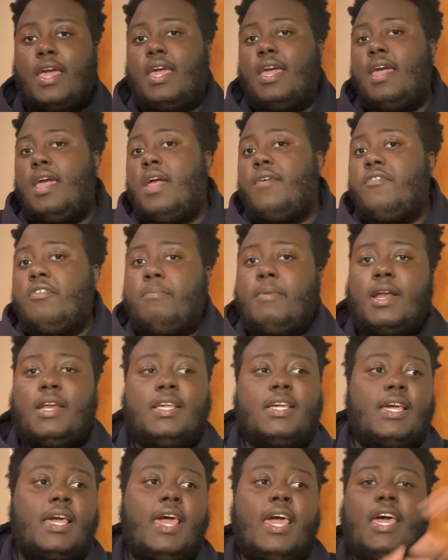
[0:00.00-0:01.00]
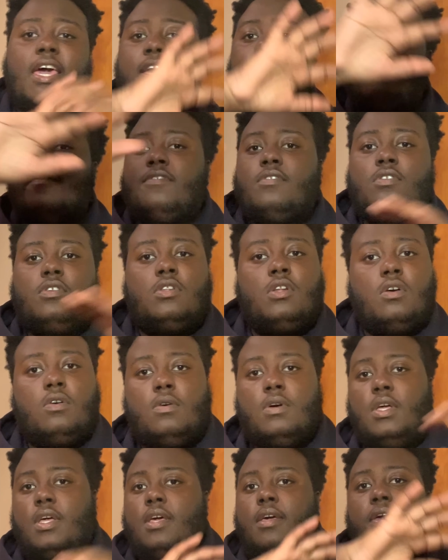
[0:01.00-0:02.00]
everybody can have, you
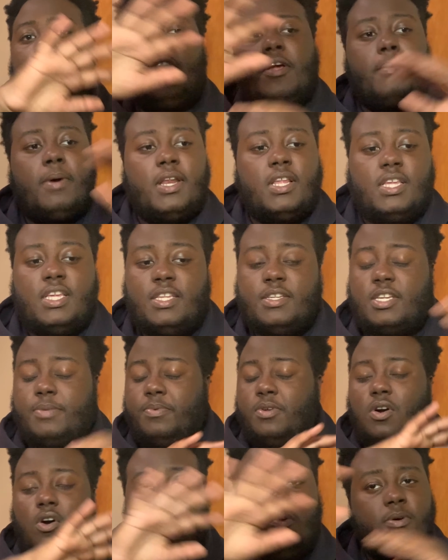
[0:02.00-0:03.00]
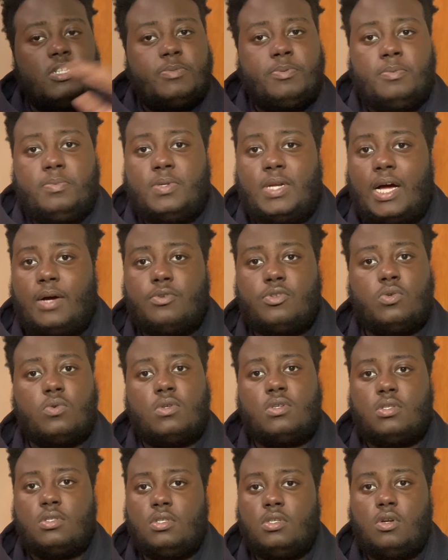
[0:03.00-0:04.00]
know, it could be a whole bunch of people out
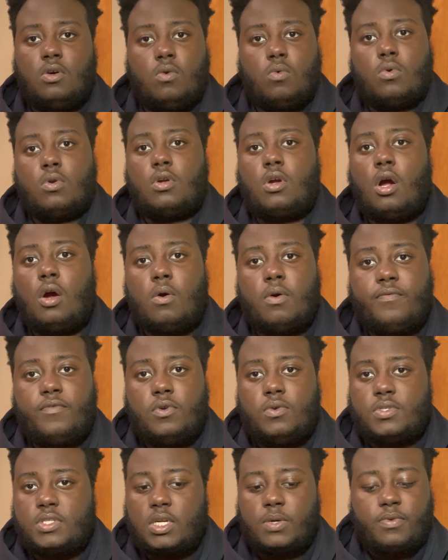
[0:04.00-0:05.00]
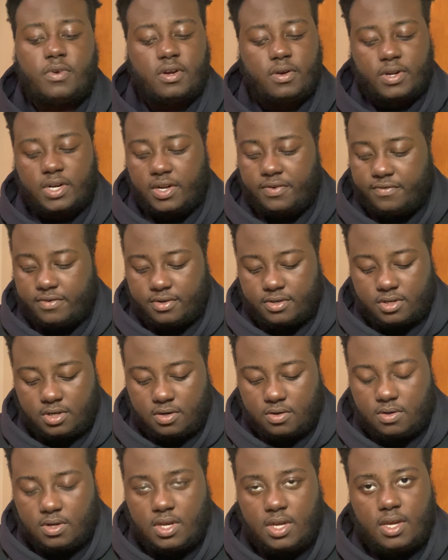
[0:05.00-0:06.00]
doing, you know, car reviews and whatever, you
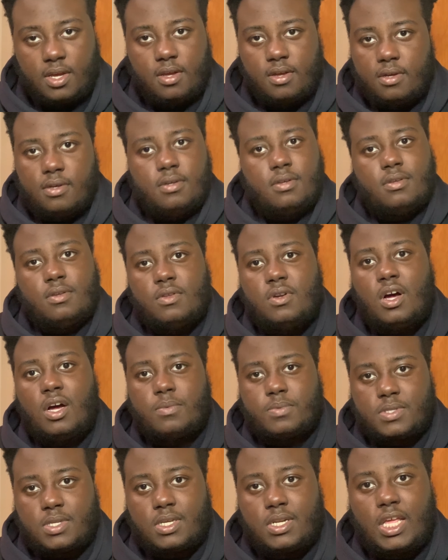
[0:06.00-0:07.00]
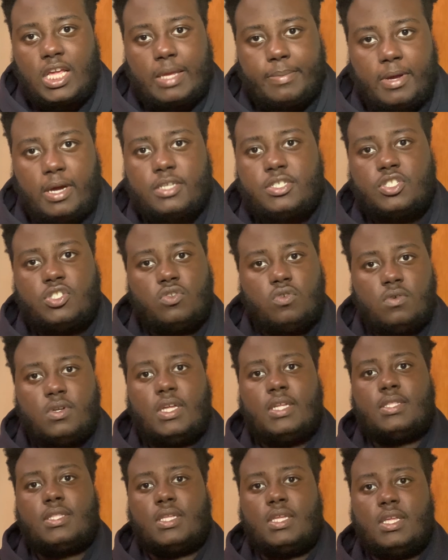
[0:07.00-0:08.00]
know what I'm saying? They could be out just doing
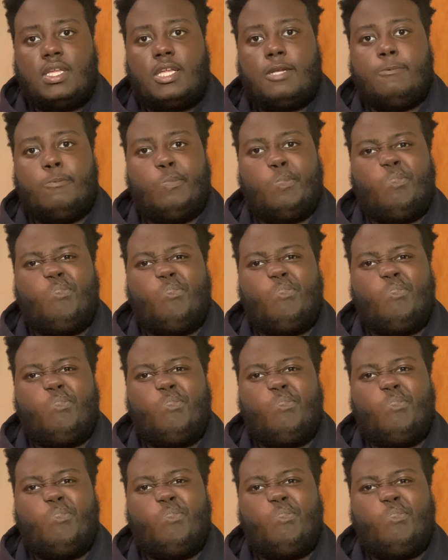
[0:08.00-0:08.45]
their thing.